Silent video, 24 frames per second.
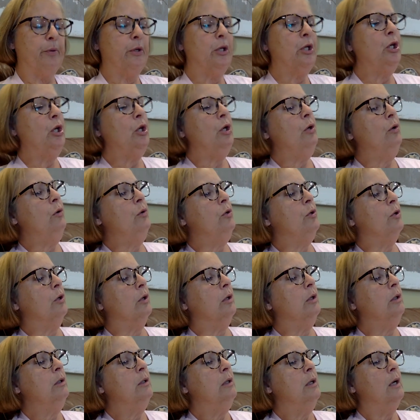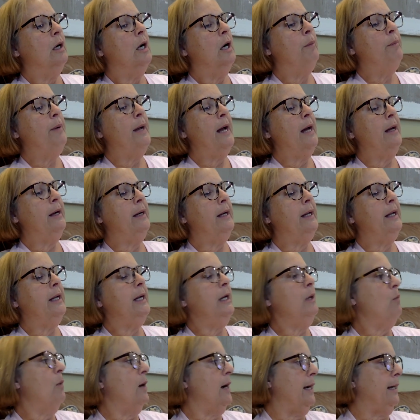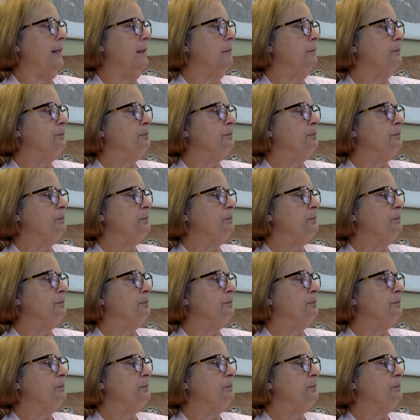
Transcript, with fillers: peculiar about it anyway.